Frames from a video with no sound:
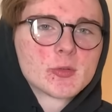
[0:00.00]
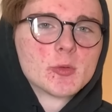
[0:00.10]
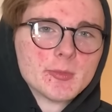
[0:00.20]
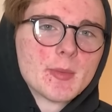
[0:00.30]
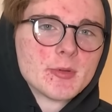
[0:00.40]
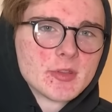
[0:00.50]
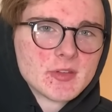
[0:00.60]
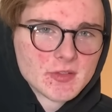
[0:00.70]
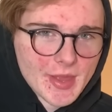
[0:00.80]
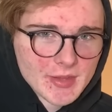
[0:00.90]
remember
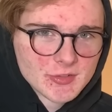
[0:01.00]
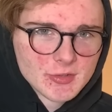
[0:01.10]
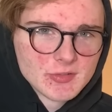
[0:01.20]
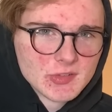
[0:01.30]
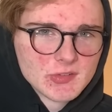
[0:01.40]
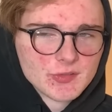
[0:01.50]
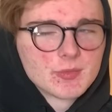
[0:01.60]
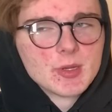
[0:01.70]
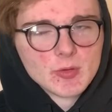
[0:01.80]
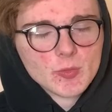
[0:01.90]
these last two seasons
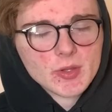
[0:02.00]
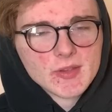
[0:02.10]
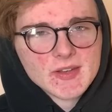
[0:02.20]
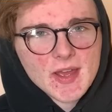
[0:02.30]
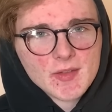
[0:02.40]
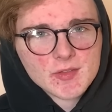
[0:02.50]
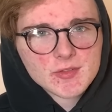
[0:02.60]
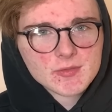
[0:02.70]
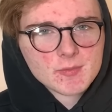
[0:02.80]
being really dense.